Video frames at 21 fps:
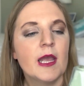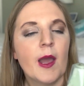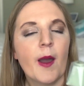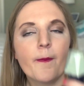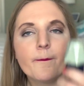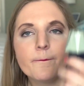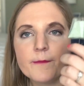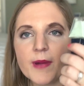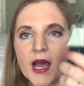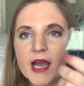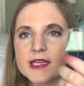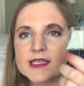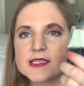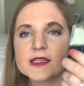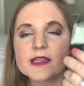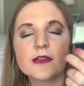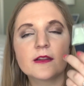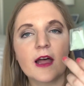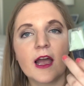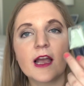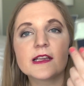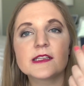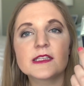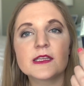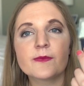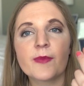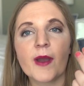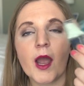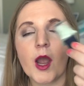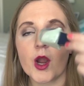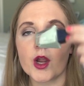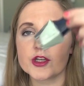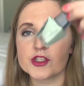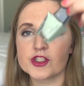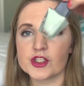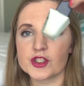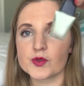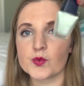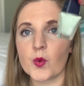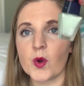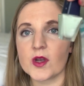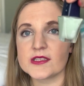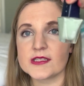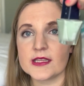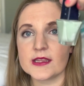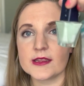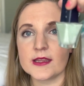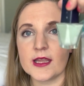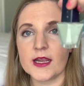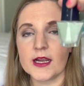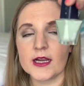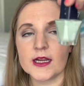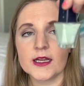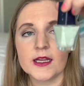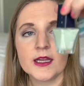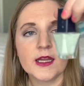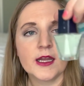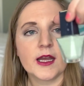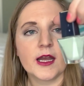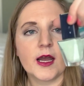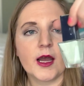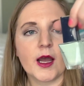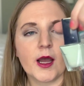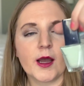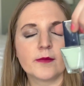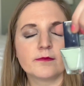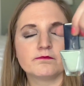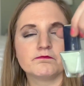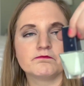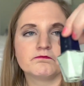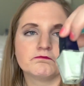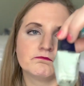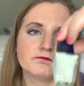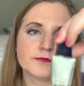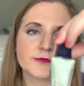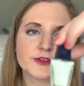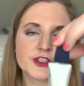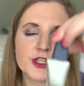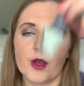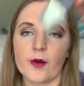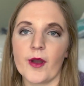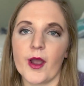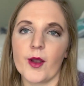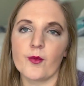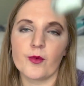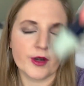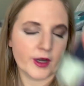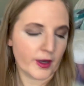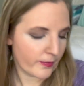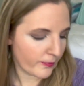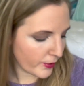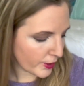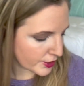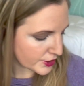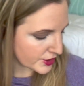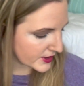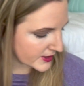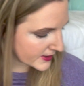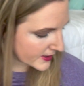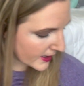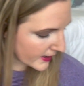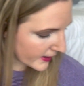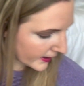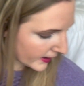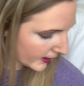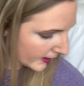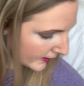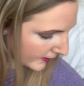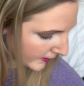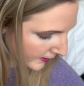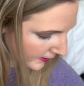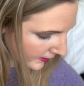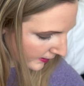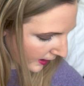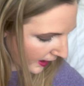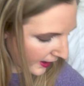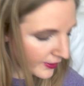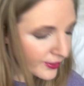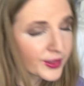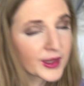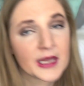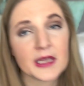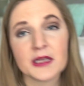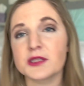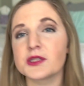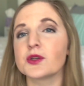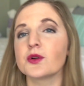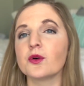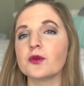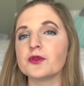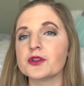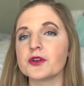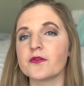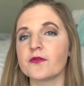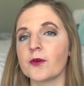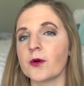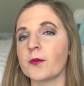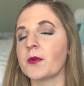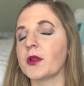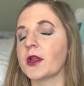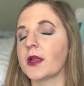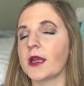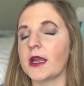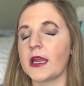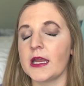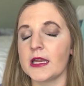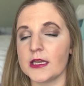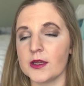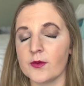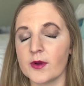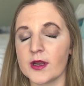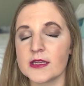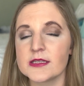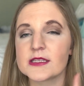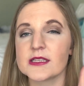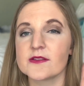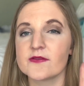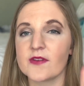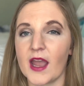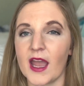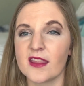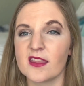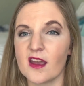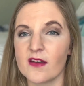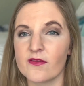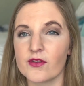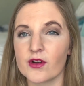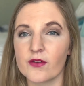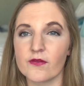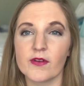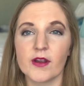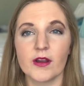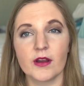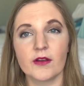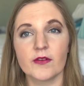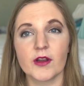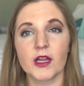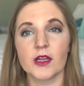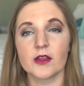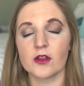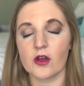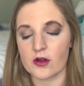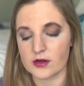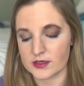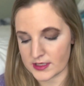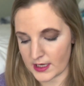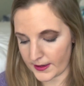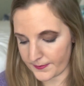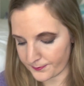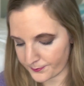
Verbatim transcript: but the lasting power just wasn't there. Um, so I wouldn't purchase that again. I think it's an older formula anyways because I've had that for a very, very long time.